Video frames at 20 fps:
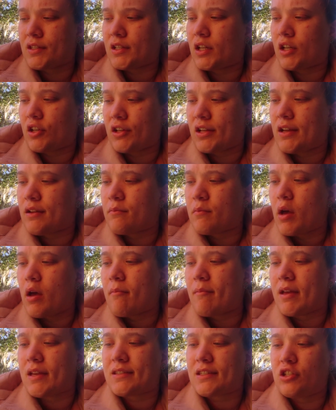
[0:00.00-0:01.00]
sent him a
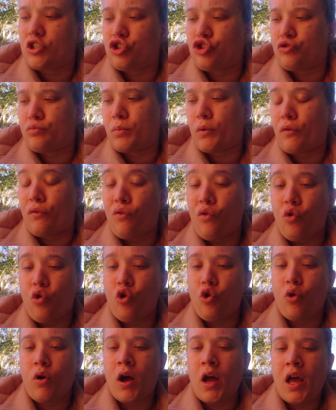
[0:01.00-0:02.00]
message
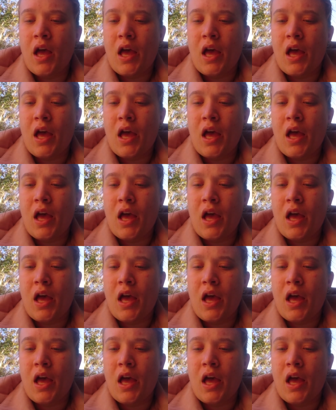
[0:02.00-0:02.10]
before,